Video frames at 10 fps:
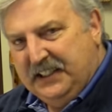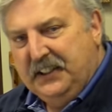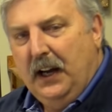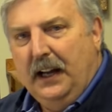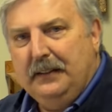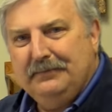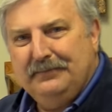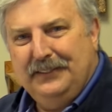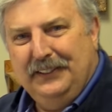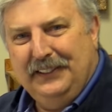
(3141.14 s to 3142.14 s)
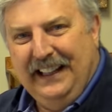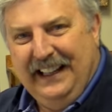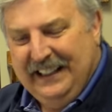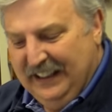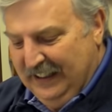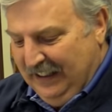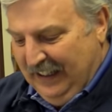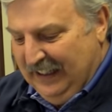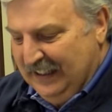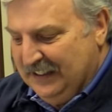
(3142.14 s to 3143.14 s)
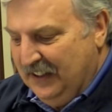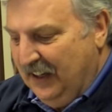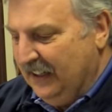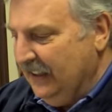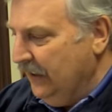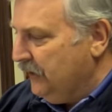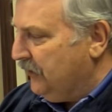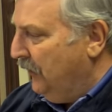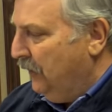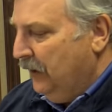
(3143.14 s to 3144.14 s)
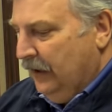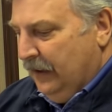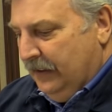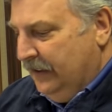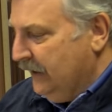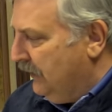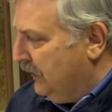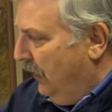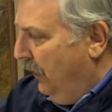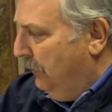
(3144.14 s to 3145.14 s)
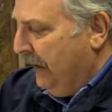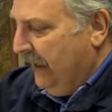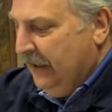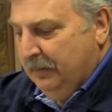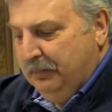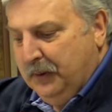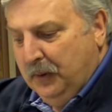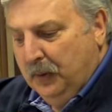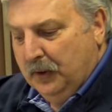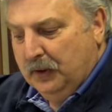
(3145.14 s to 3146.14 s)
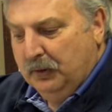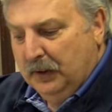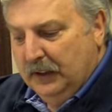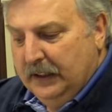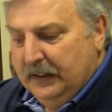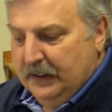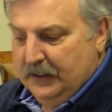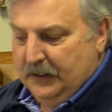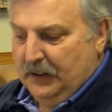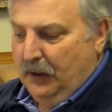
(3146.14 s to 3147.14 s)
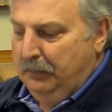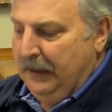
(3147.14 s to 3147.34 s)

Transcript: it's not, okay? And it's not. So this is all painted pure acrylic. This is all